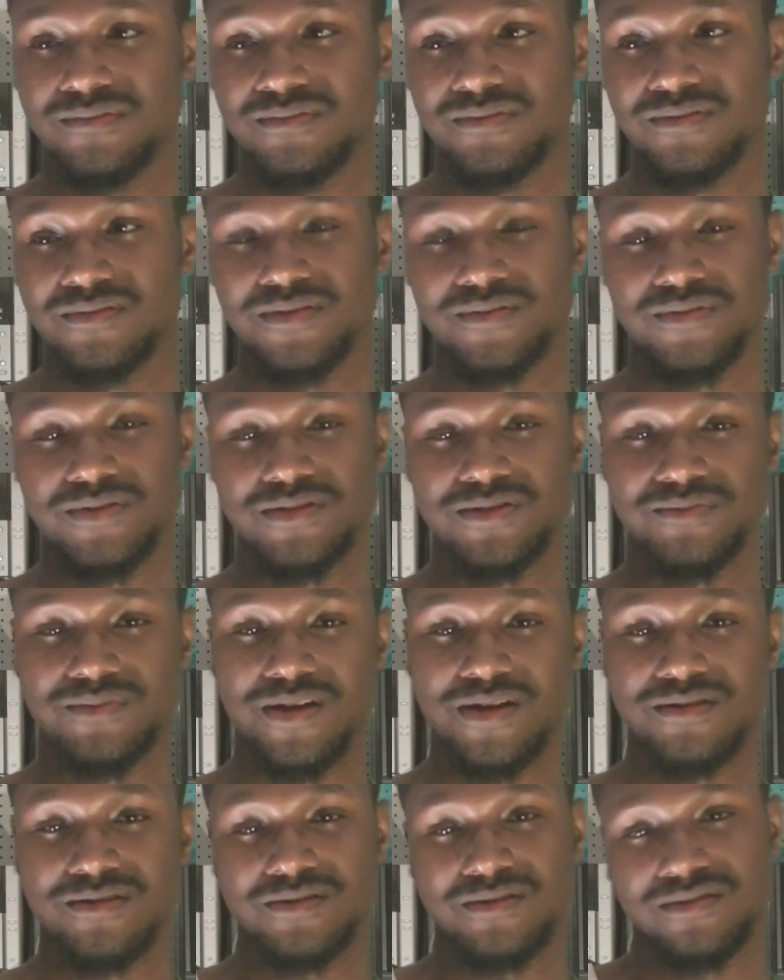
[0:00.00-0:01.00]
some of these
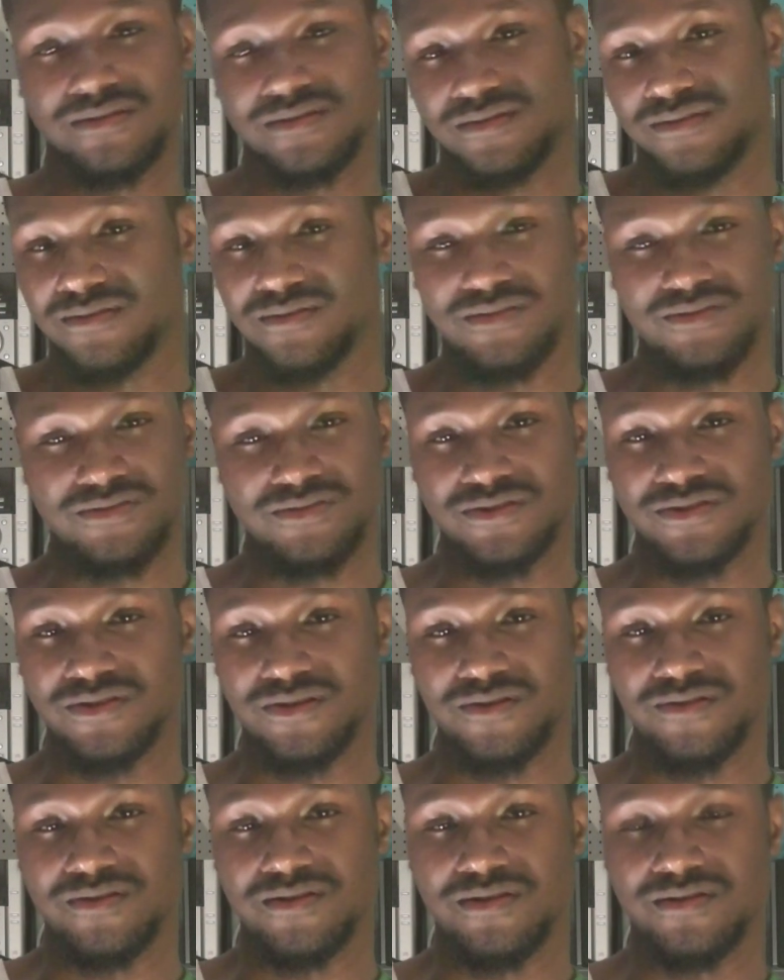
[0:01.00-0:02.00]
matches, you just
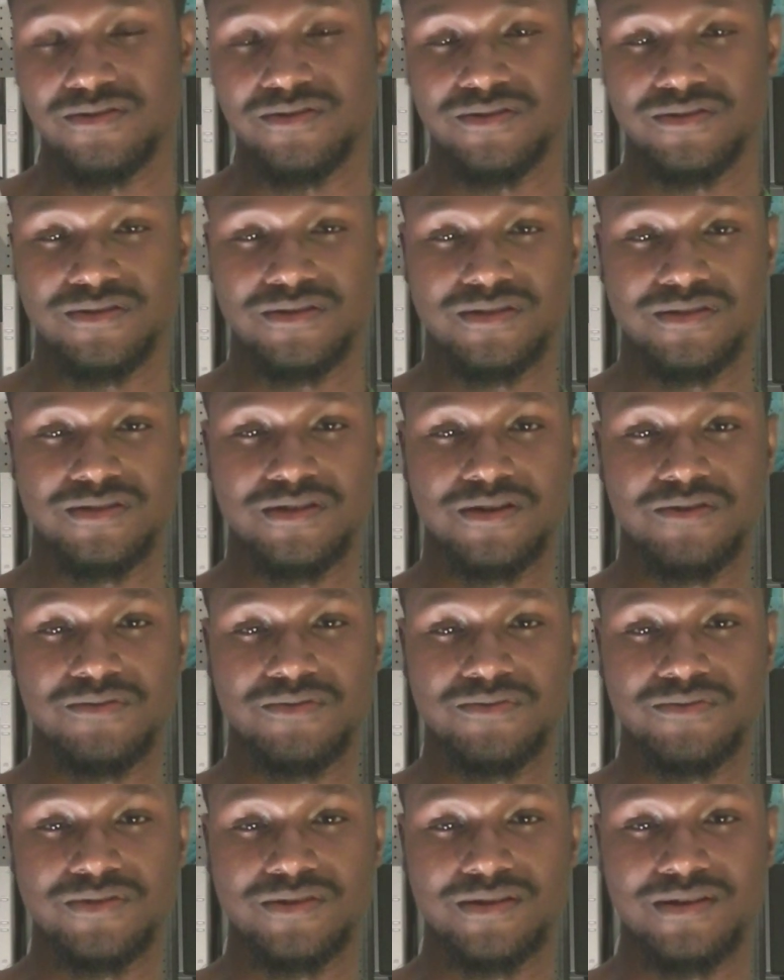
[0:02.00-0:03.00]
already could tell
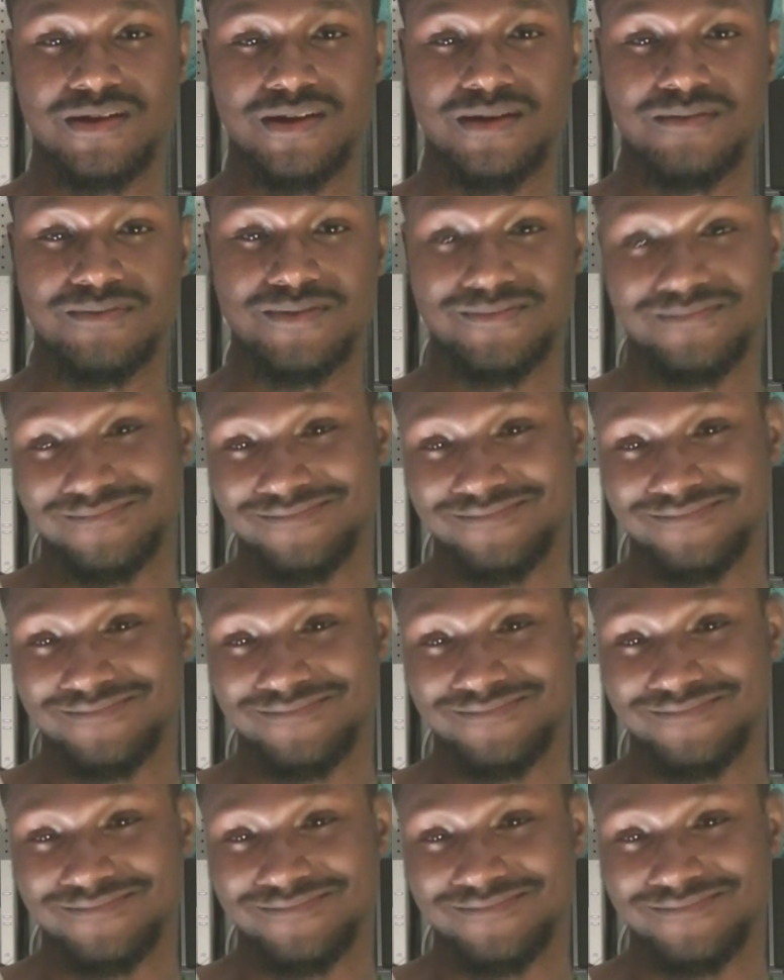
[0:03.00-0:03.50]
what was going to happen.